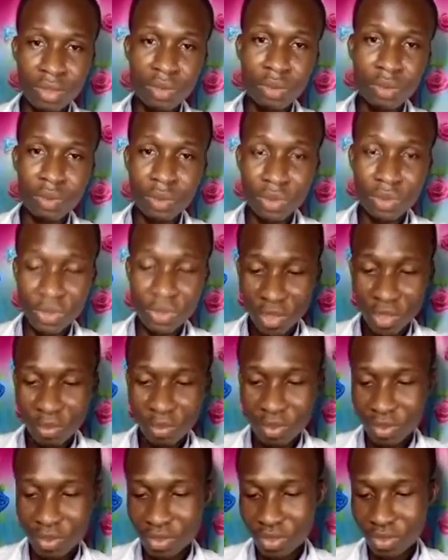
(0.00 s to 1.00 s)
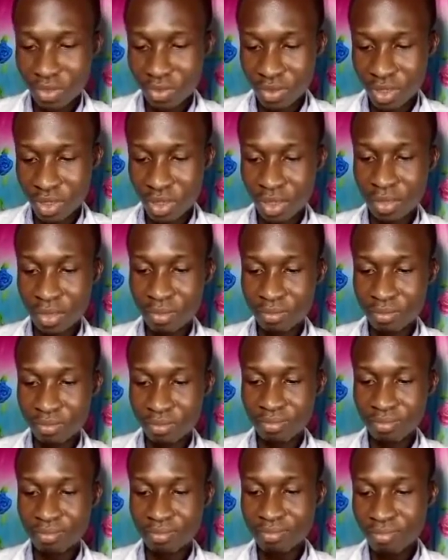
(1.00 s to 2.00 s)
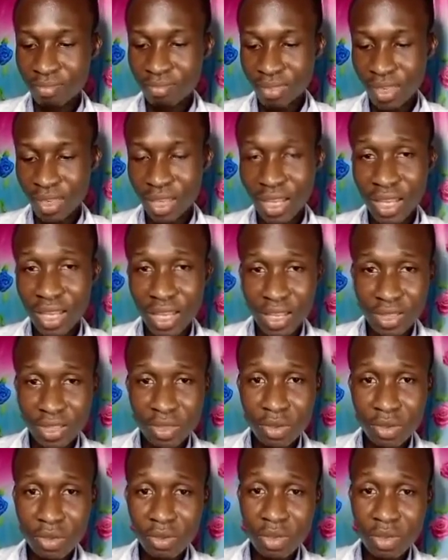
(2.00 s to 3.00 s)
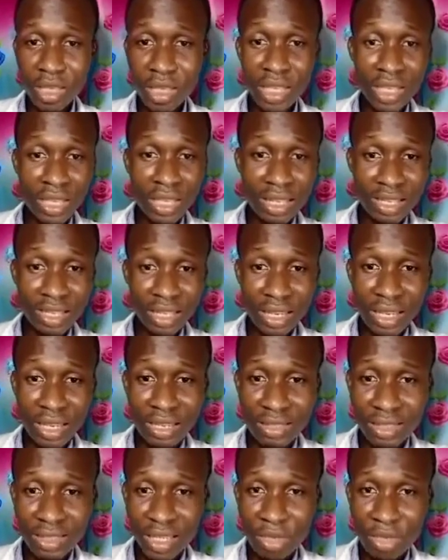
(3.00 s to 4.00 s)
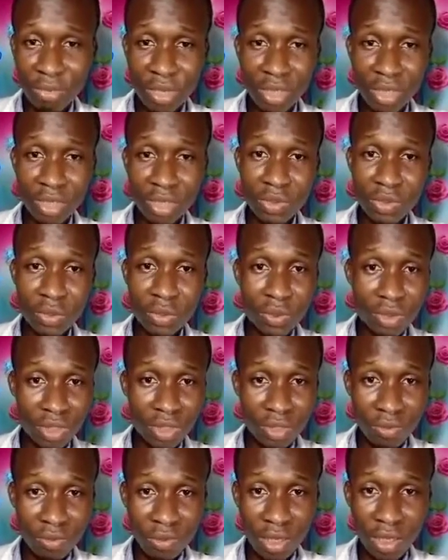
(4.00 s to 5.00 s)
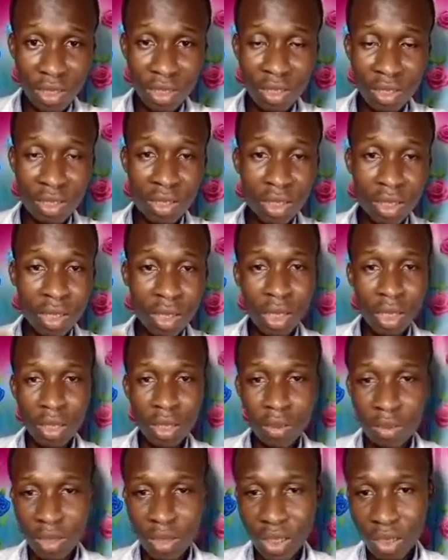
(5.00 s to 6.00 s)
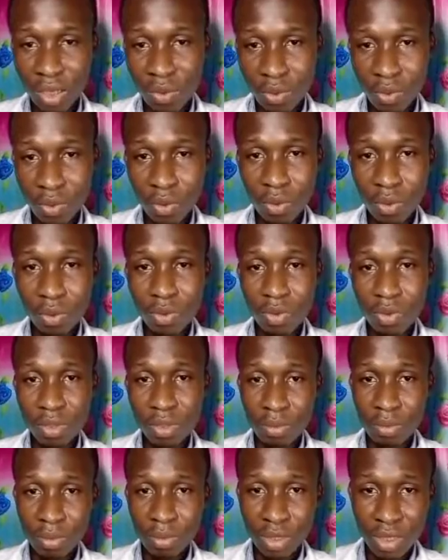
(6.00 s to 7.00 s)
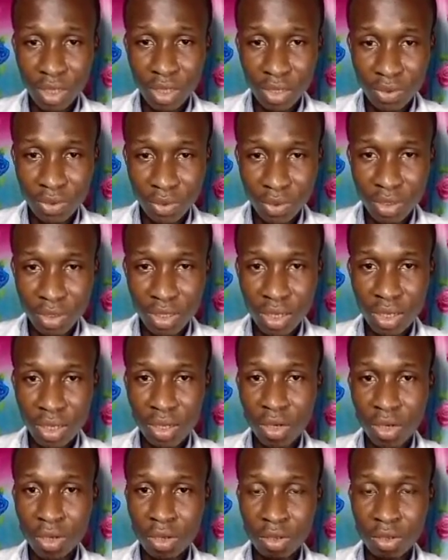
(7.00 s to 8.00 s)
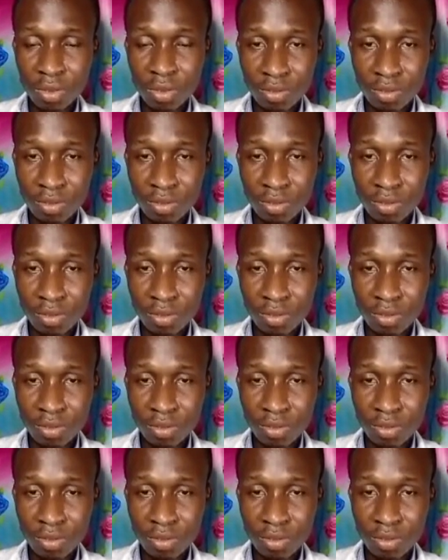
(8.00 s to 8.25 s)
we will not talk about today. So in case the pain is so severe, we can go to the medical doctor, or